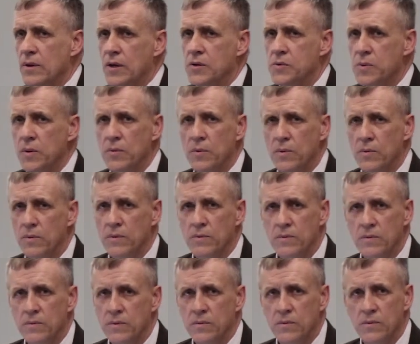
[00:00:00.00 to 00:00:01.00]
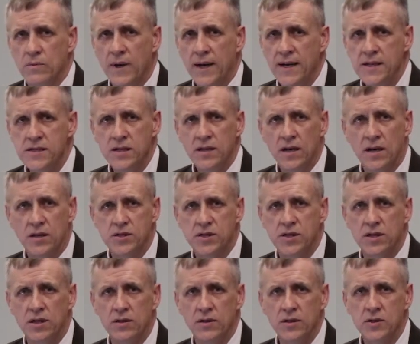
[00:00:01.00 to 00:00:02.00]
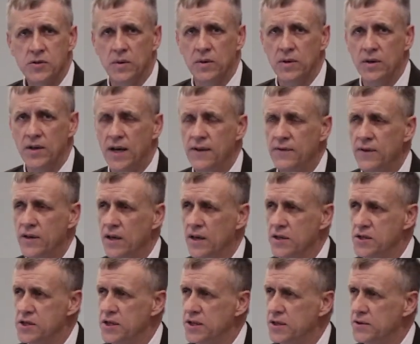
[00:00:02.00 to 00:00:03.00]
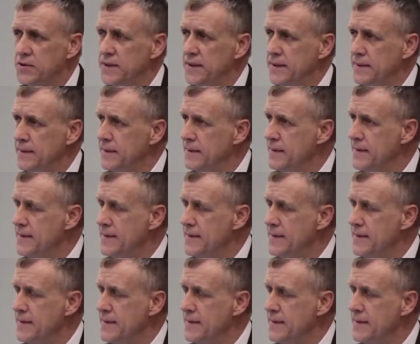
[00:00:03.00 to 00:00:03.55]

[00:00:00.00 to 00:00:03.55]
As we're raising our children, as we're loving our children,